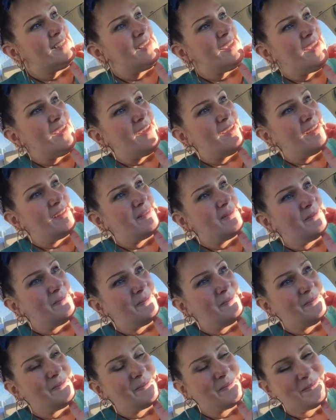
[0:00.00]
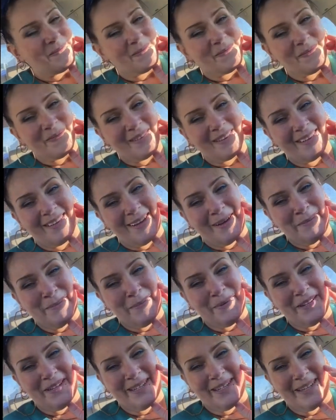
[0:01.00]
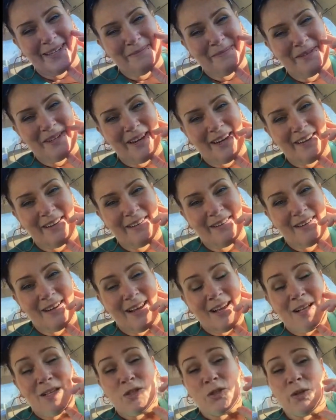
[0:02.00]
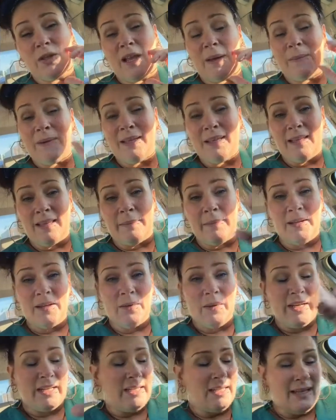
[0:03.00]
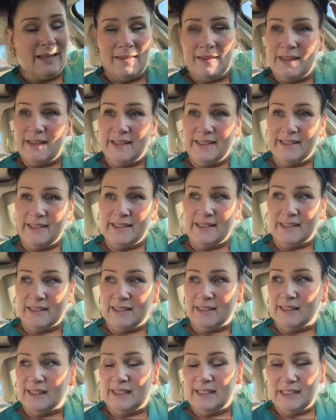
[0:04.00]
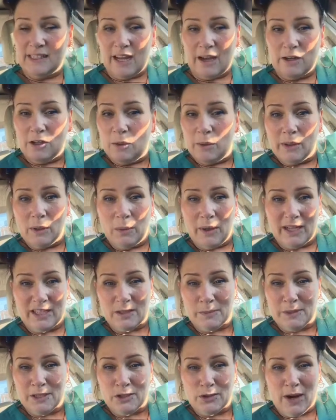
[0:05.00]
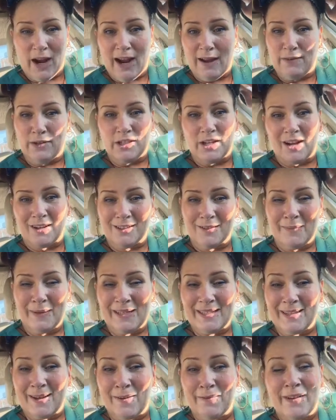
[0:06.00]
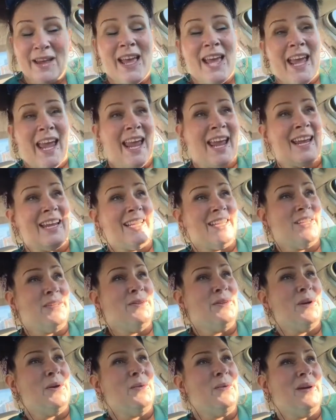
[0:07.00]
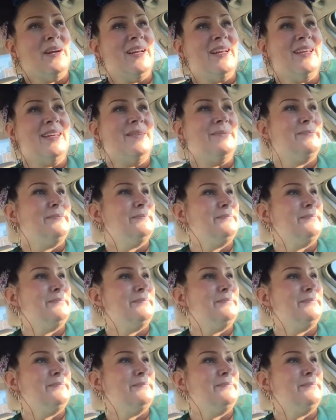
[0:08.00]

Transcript: Yeah, I'm pretty damn tired. So let me let me go ahead and end this because y'all don't want to watch me drive and talk to myself. And you know what?